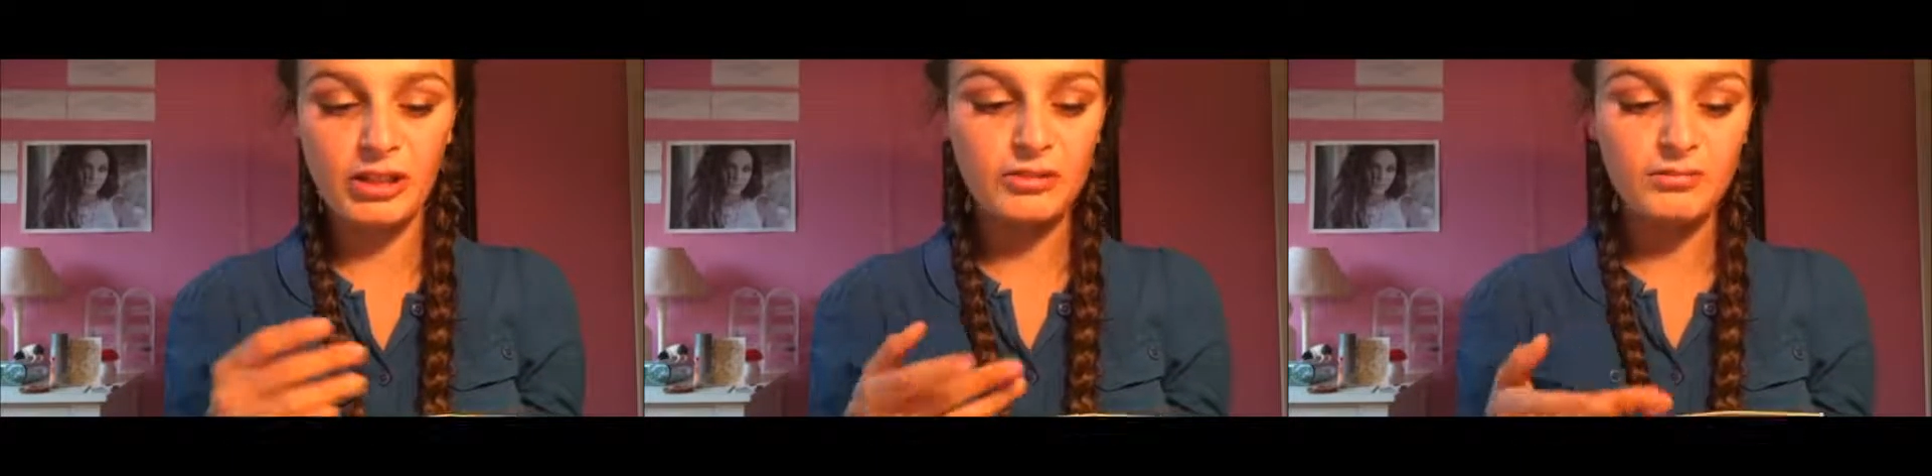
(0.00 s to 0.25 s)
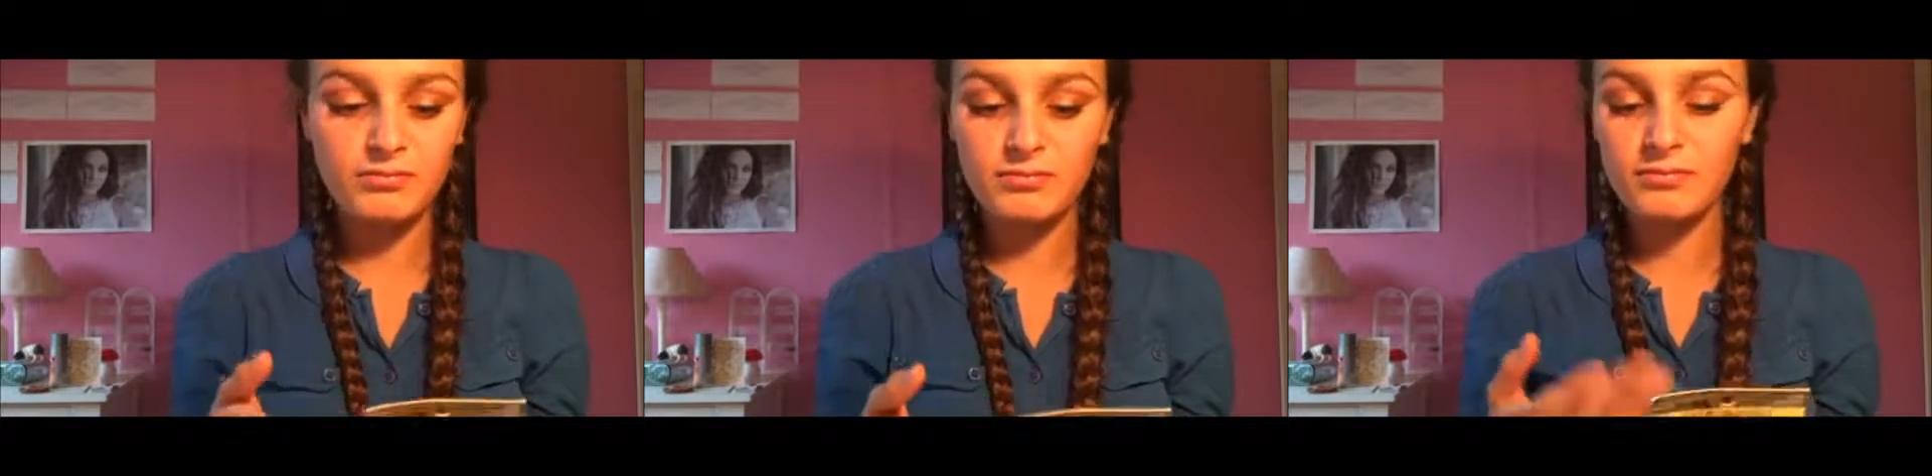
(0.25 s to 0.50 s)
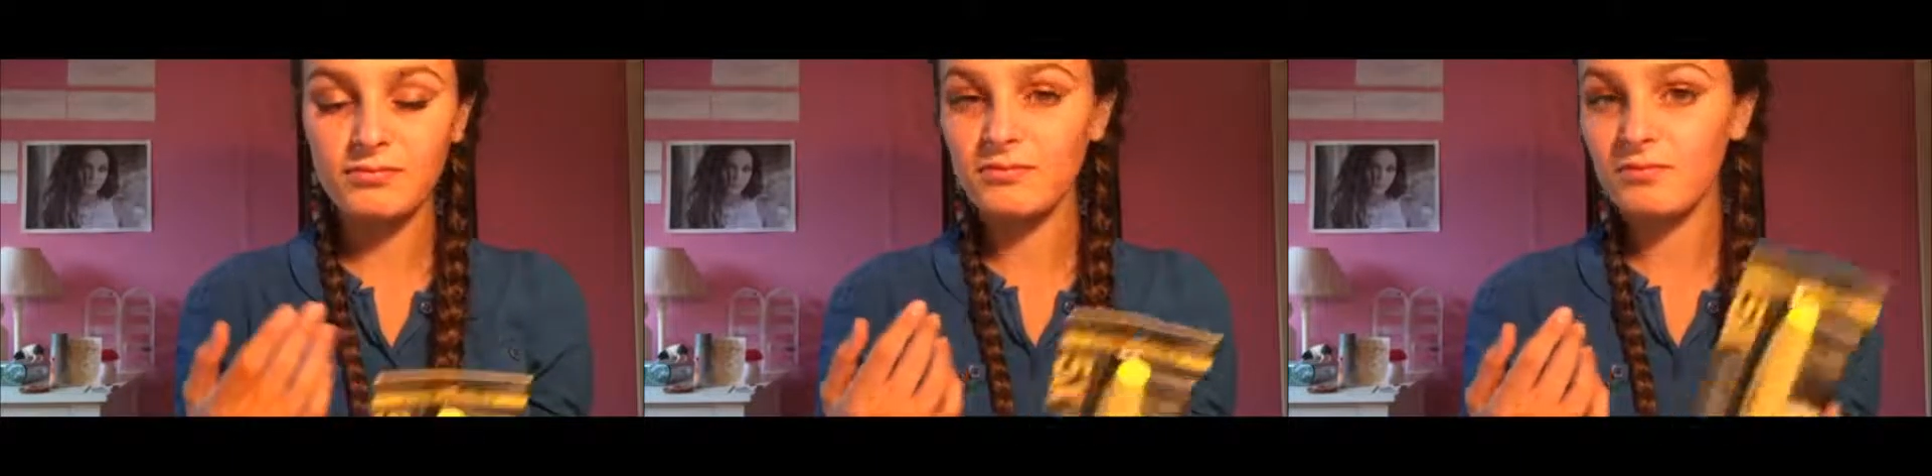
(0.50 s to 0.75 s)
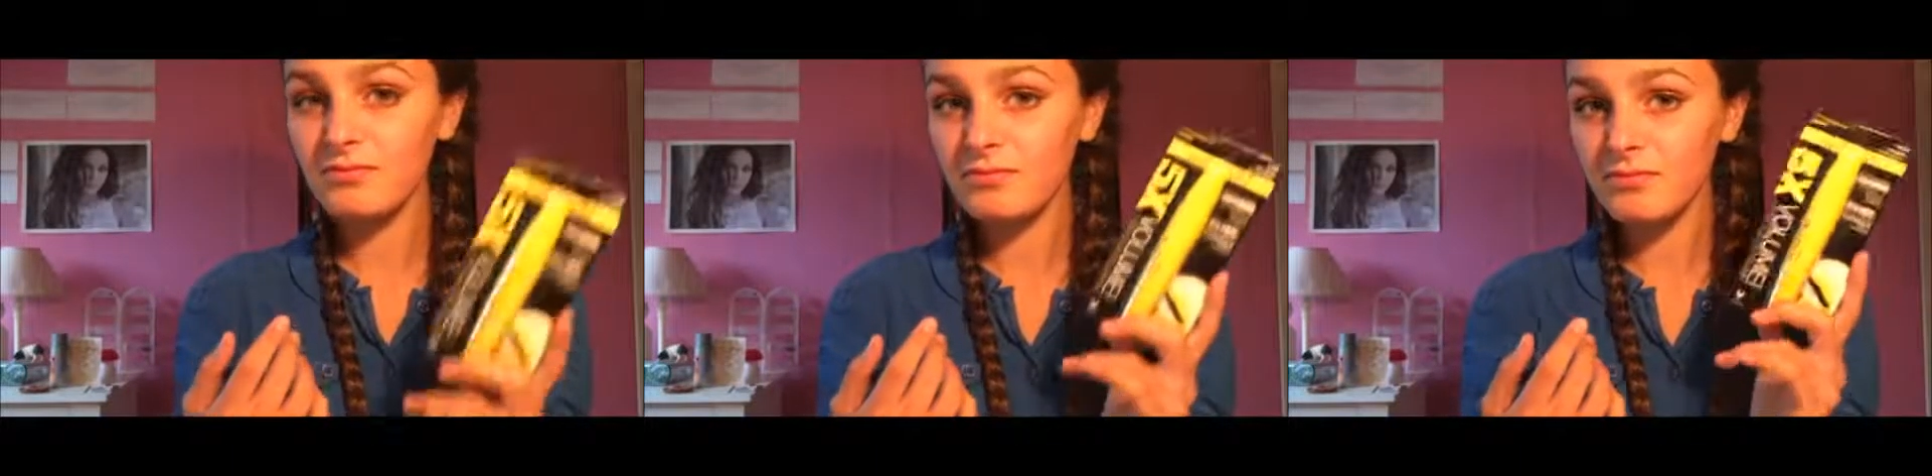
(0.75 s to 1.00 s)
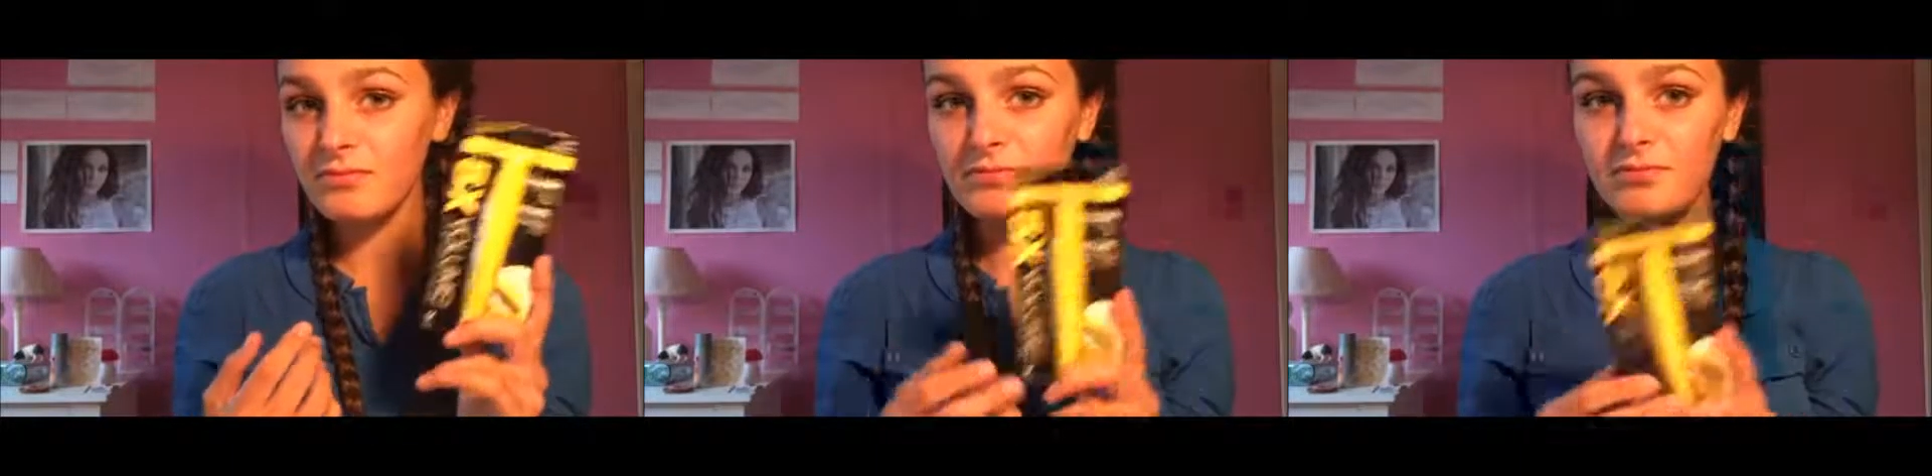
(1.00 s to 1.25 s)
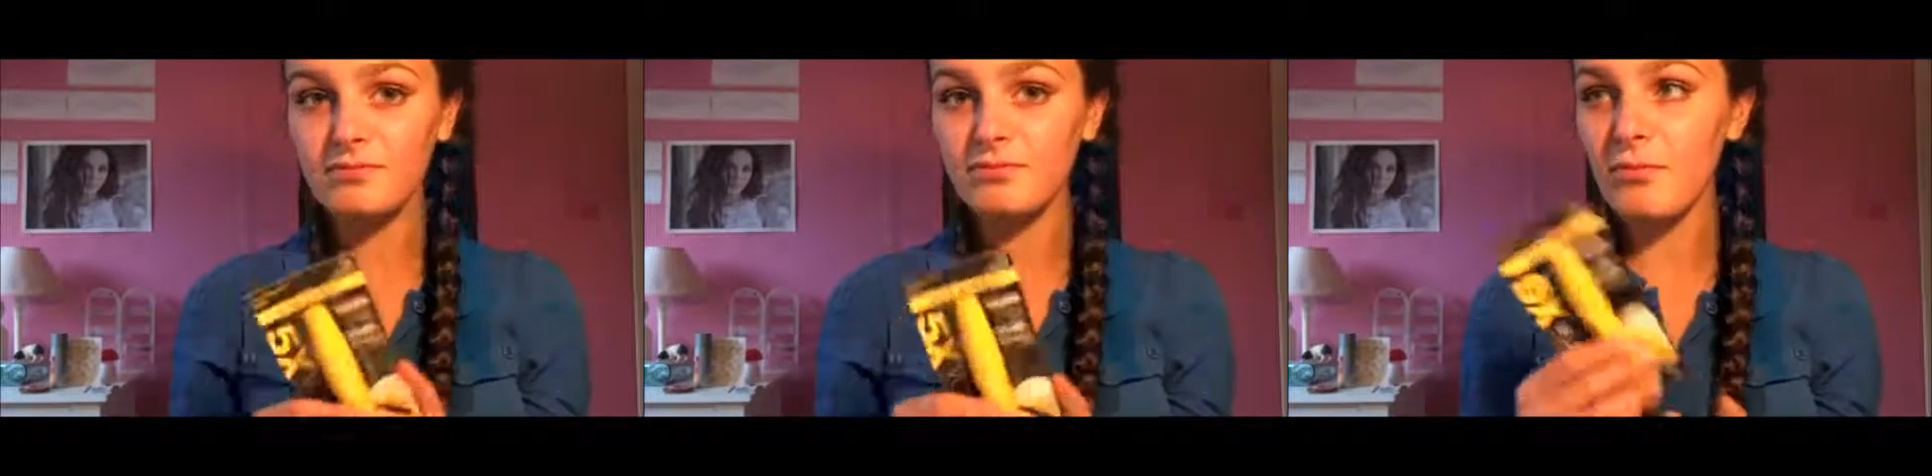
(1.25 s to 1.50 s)
know,
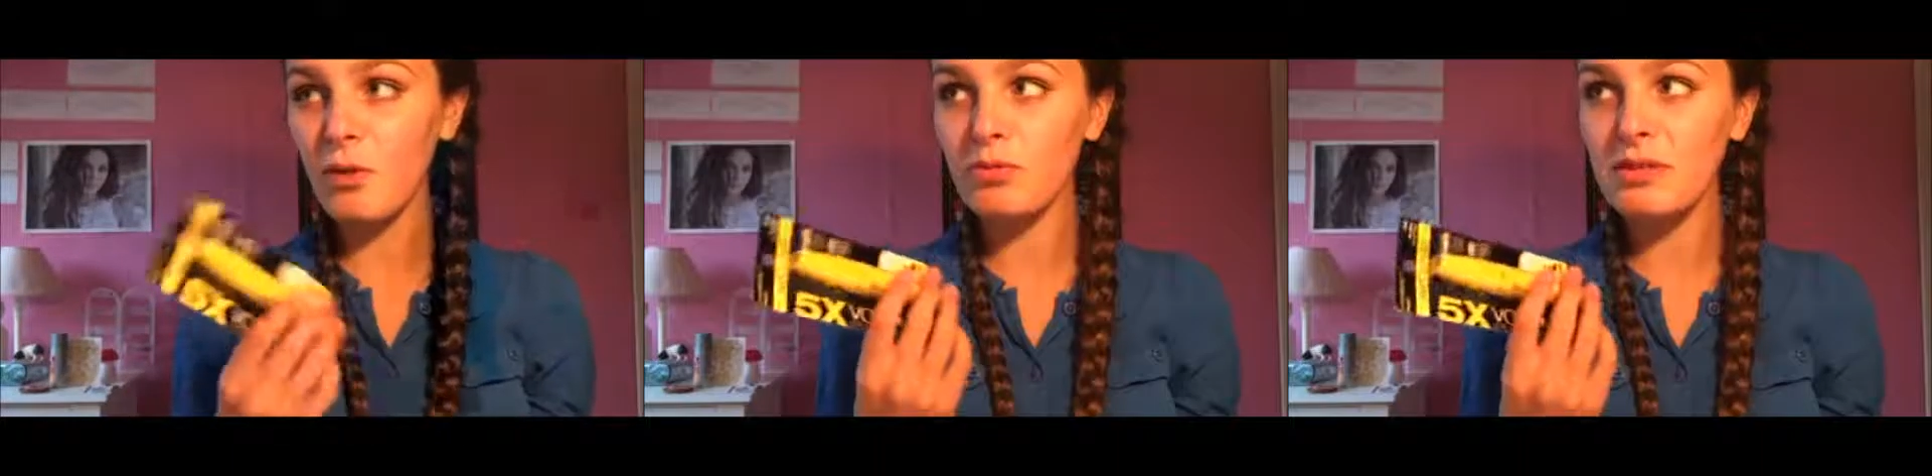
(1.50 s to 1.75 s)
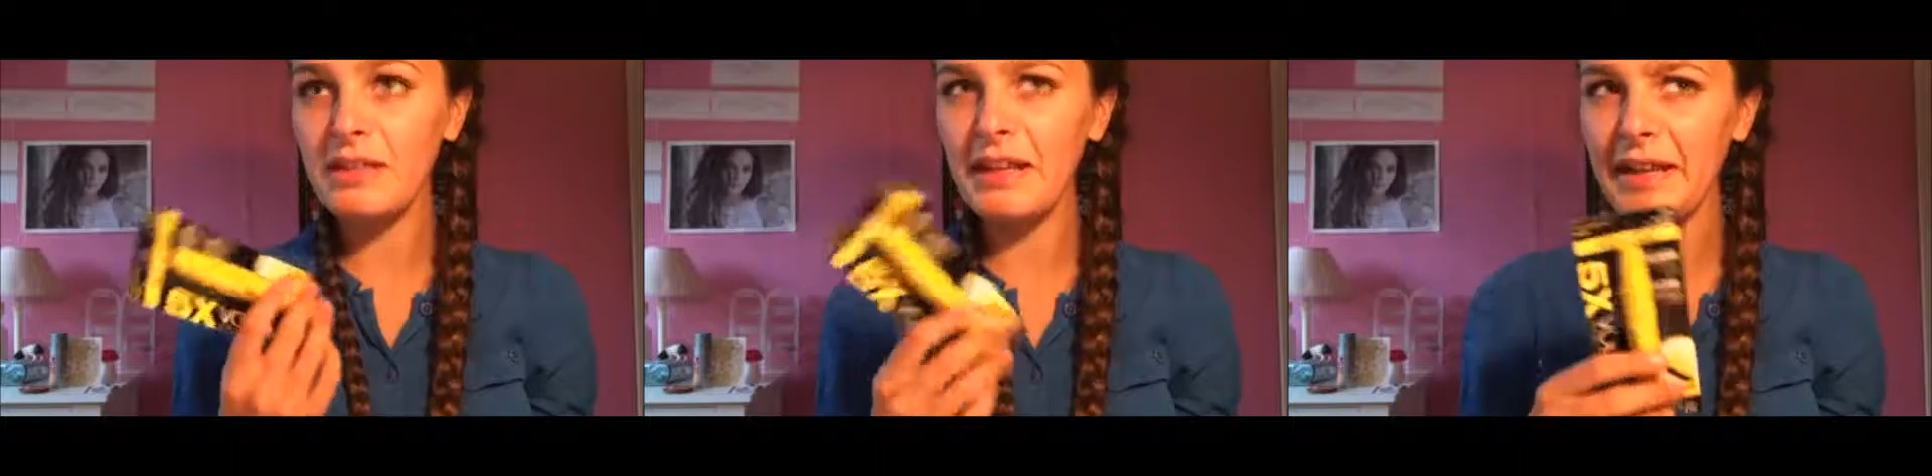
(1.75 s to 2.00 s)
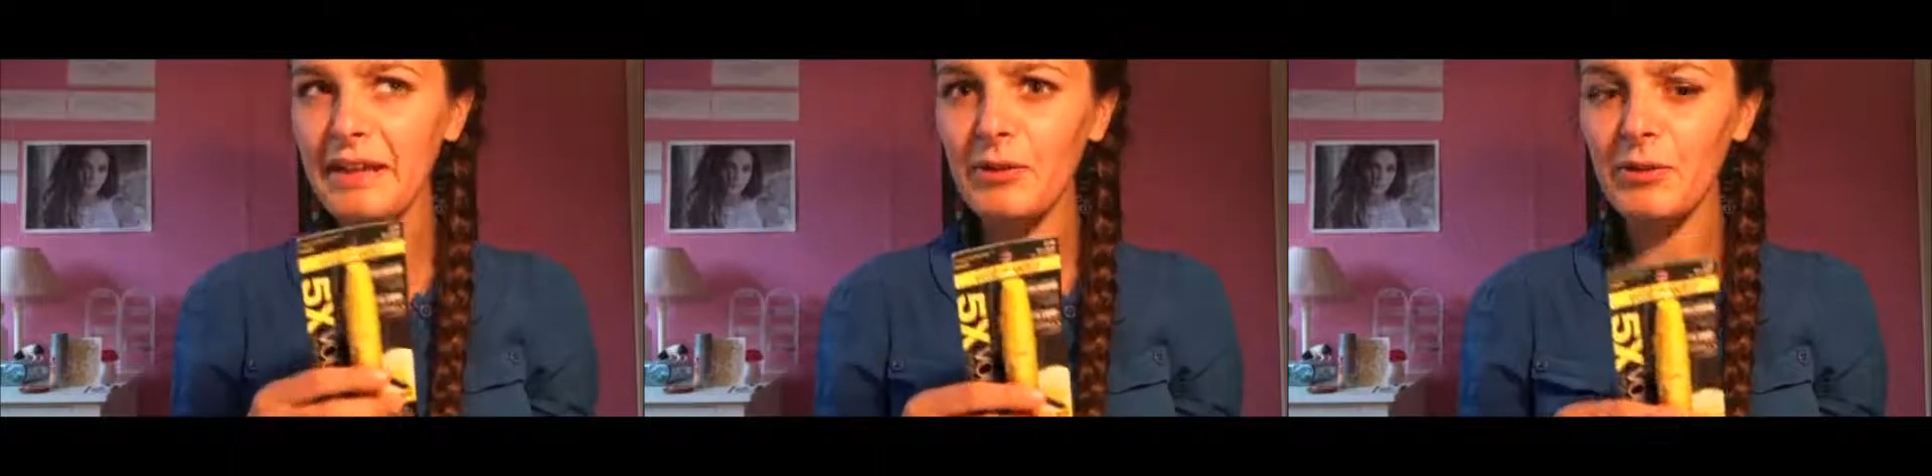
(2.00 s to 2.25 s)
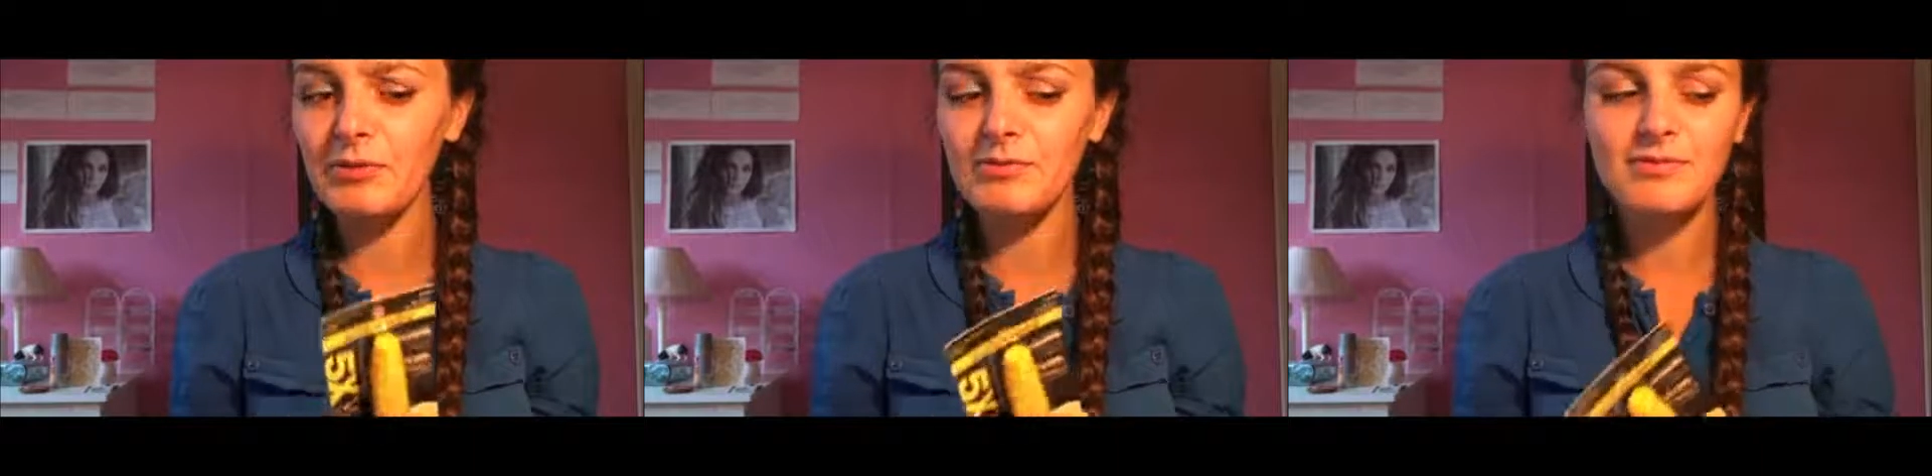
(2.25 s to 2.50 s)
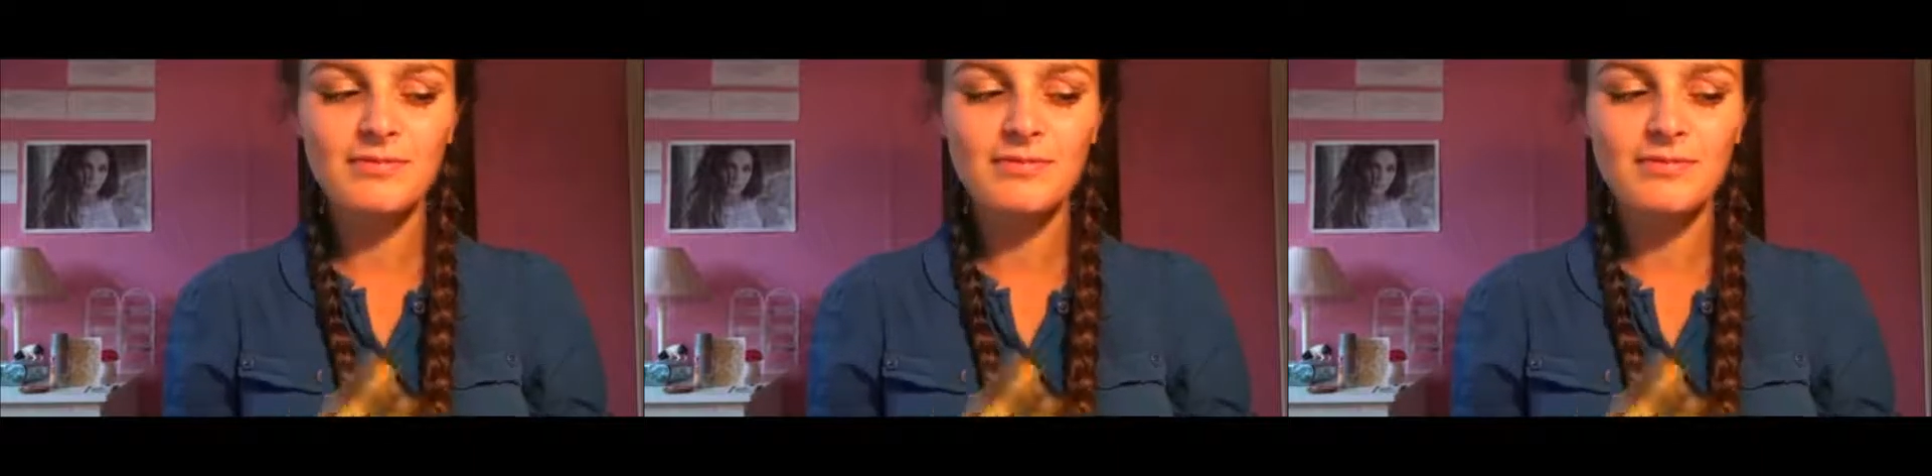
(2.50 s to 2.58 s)
multilingual.